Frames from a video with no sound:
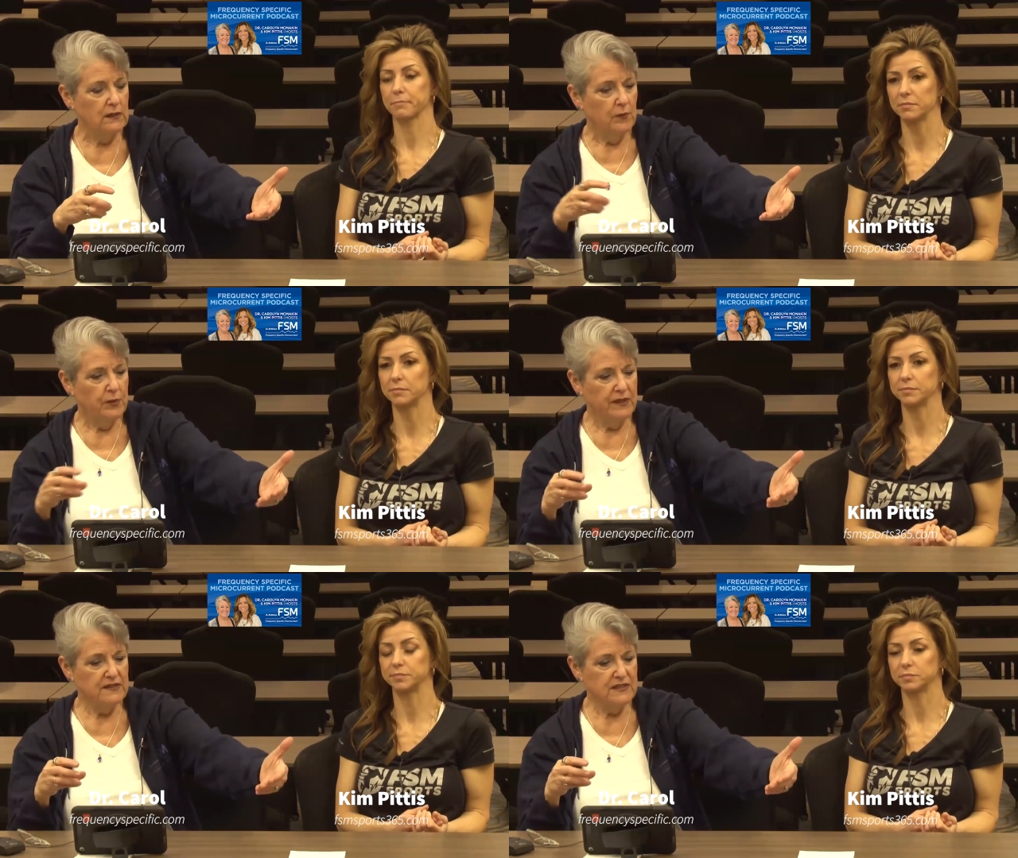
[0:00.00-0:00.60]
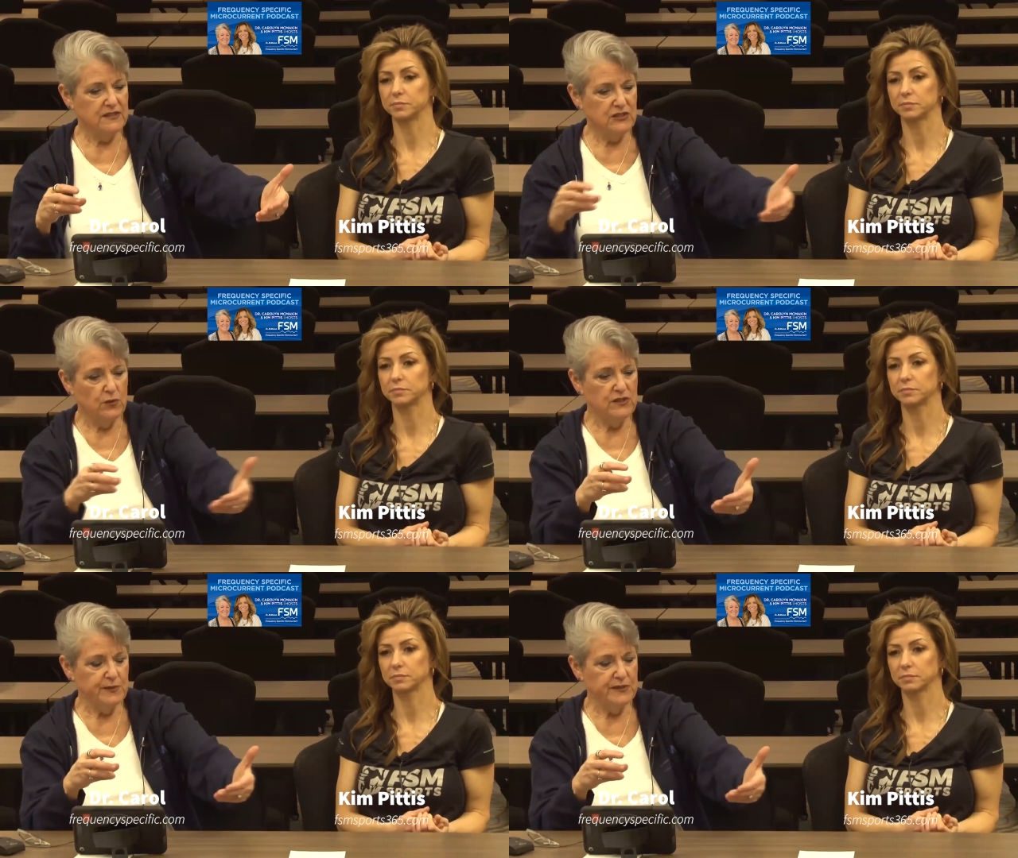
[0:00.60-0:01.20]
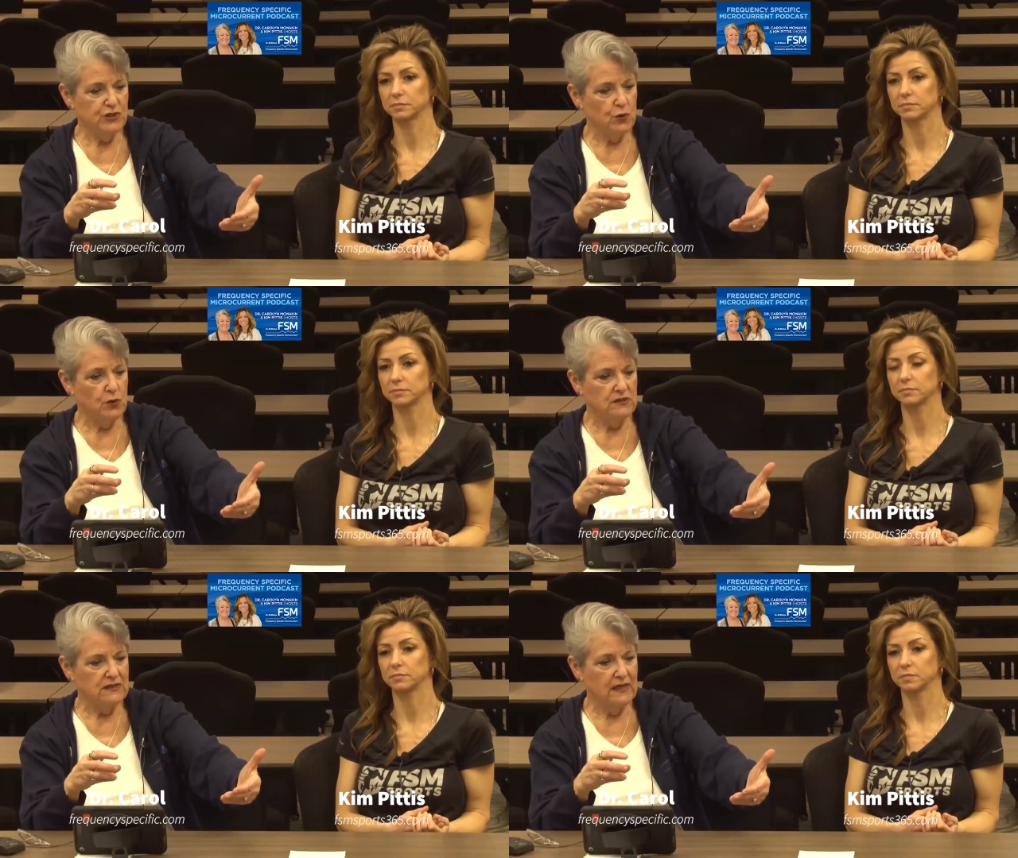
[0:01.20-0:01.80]
Speaker 1: because it's always been
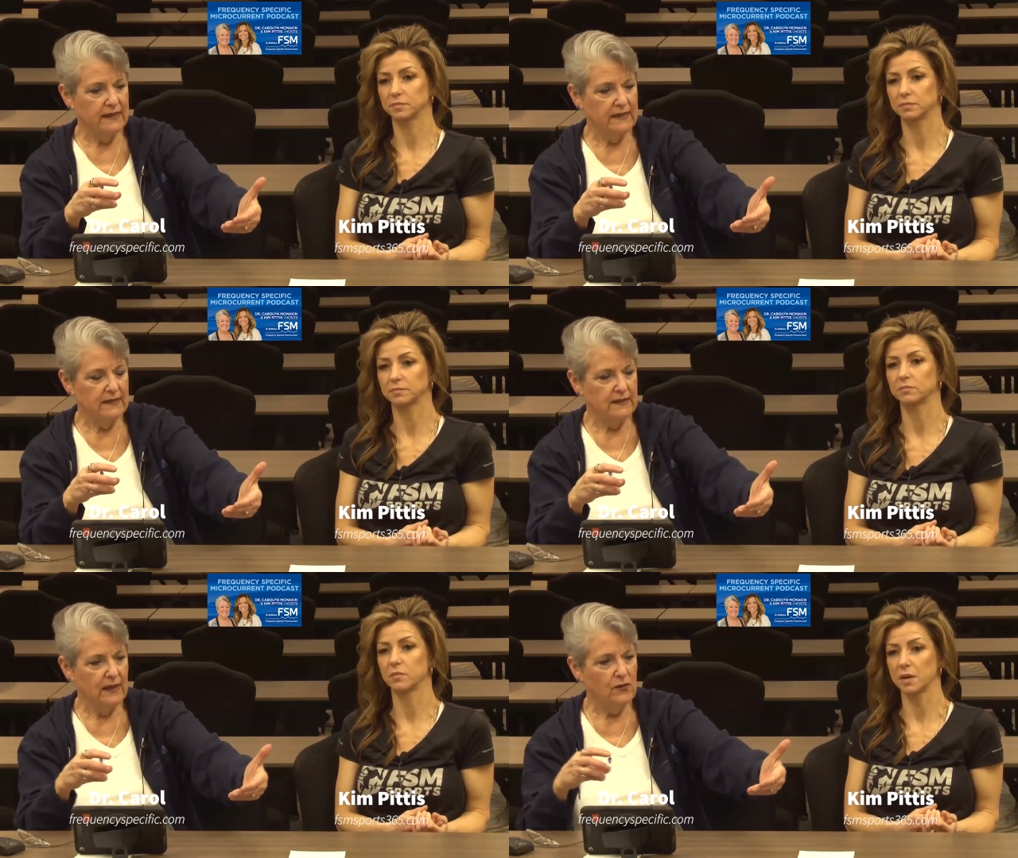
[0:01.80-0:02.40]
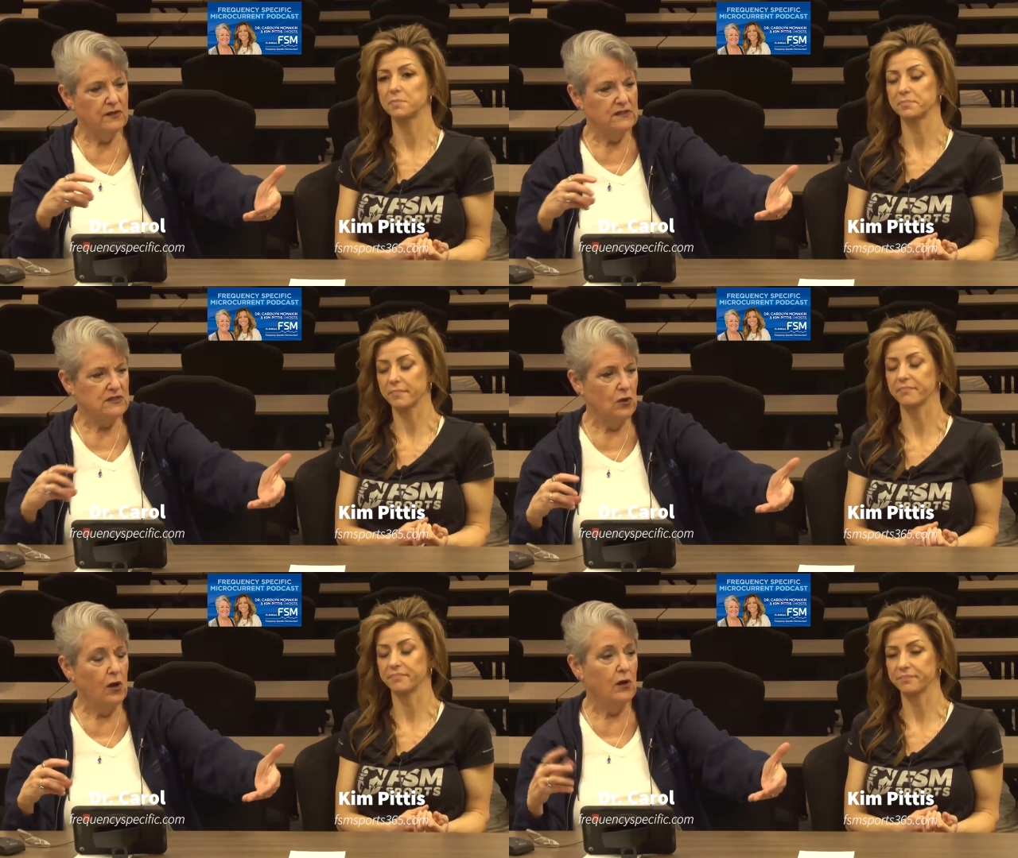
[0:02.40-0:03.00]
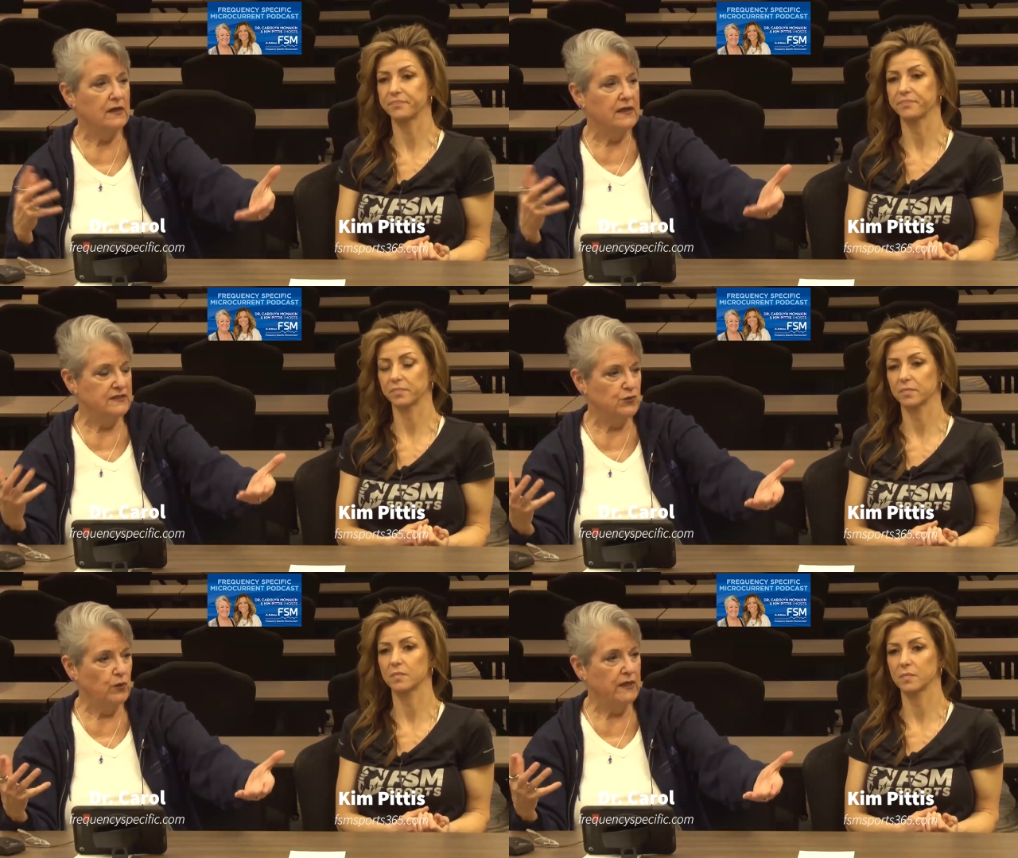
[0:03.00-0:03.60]
short and tight. Now that it's long,
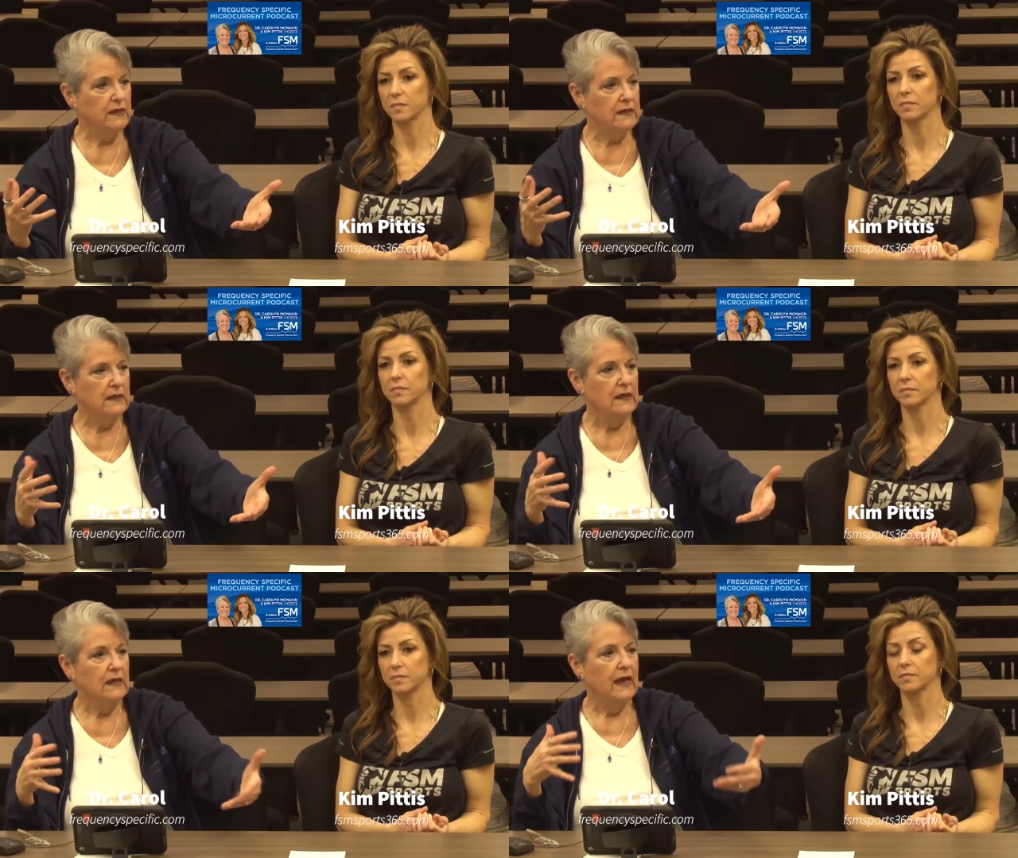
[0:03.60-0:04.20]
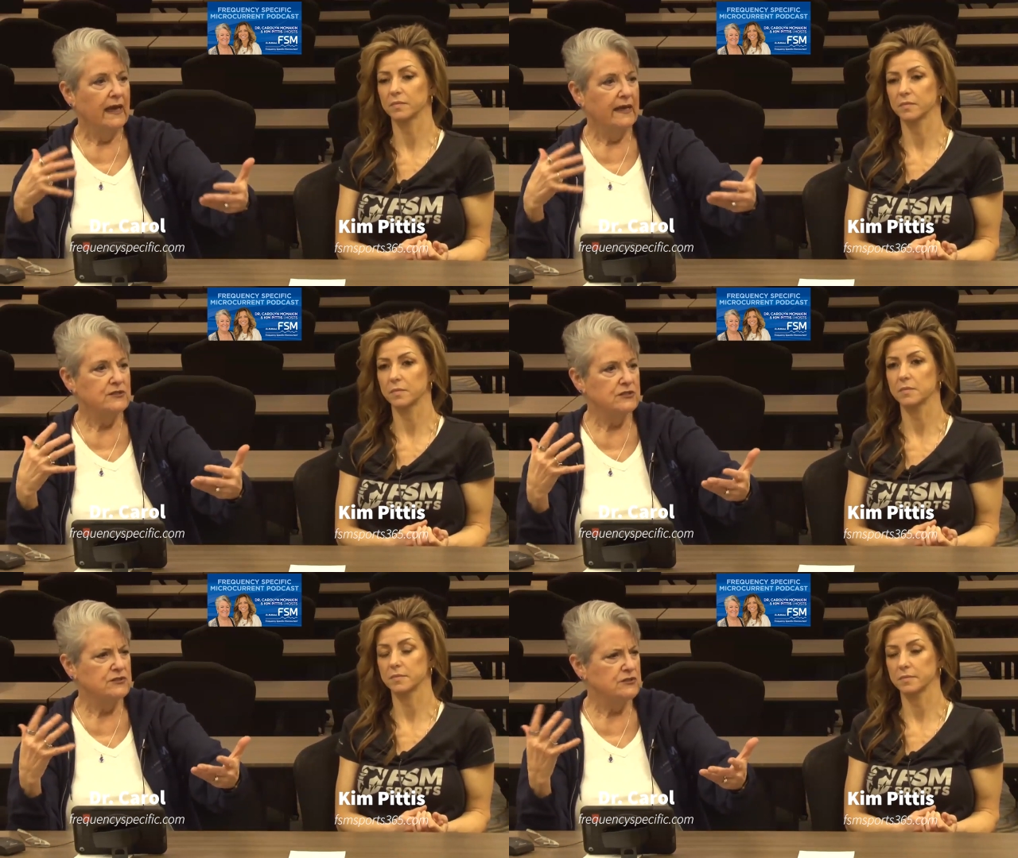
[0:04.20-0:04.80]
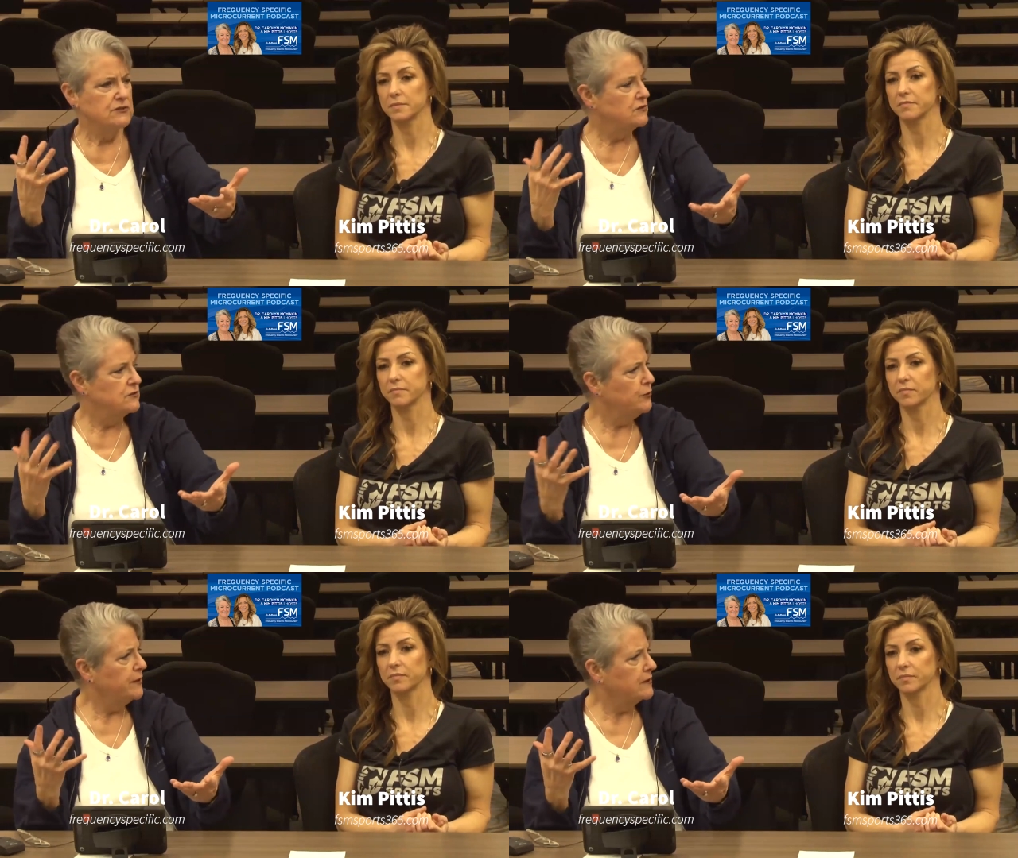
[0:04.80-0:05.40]
it's weak and
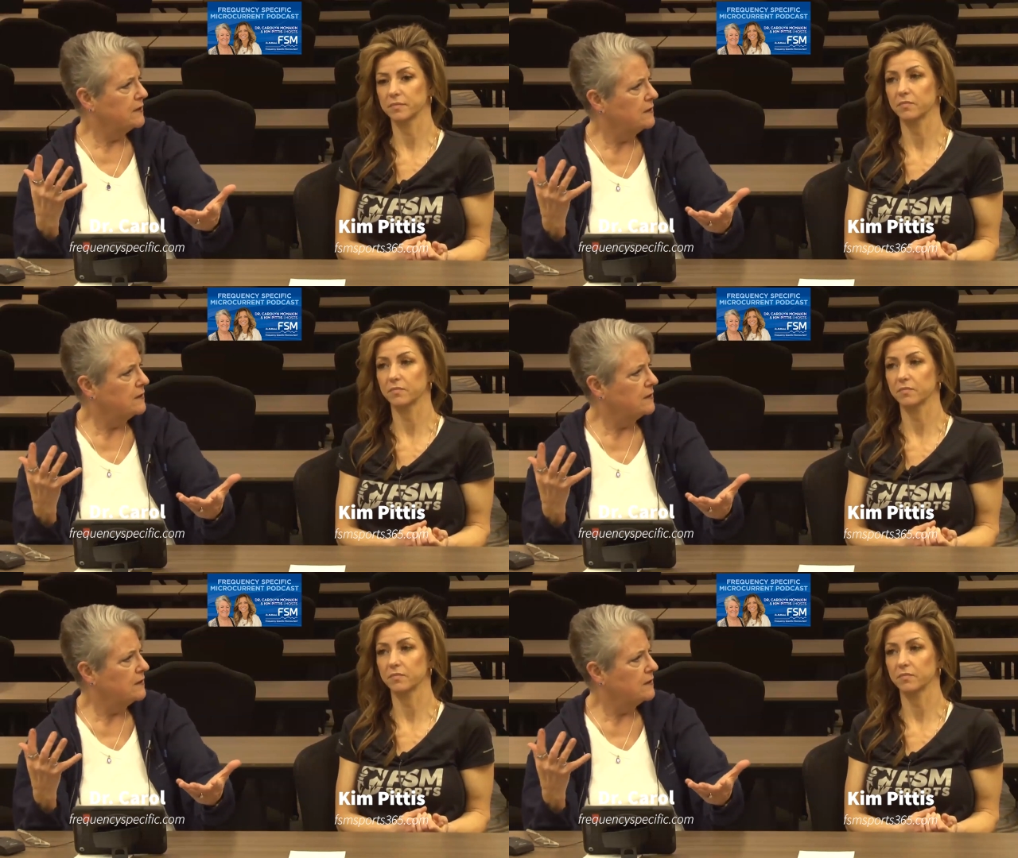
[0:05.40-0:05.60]
stupid.